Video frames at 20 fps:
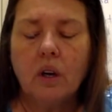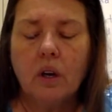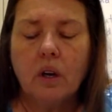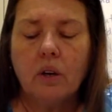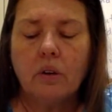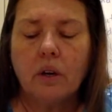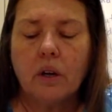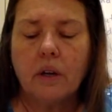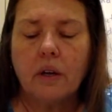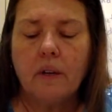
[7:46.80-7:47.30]

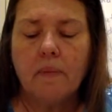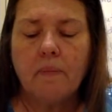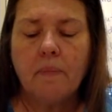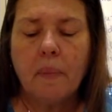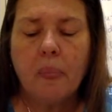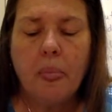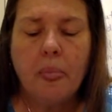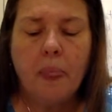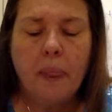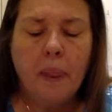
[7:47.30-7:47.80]
Okay,
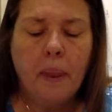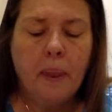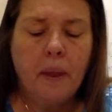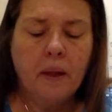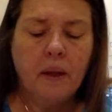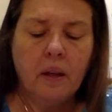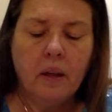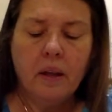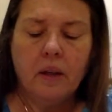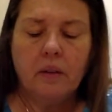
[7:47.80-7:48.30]

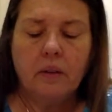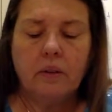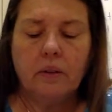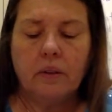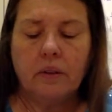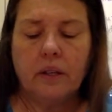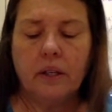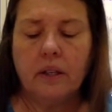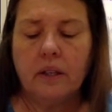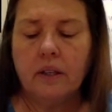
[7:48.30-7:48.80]

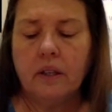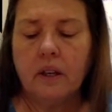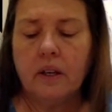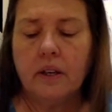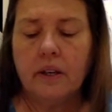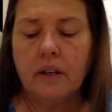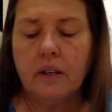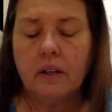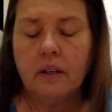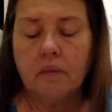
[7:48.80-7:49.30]
looking
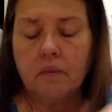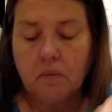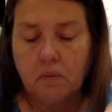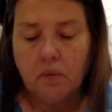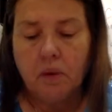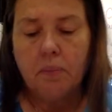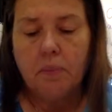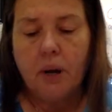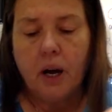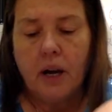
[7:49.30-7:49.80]
like
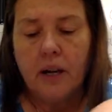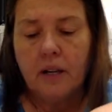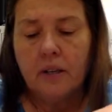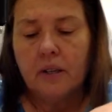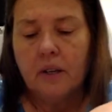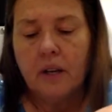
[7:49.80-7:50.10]
a pot.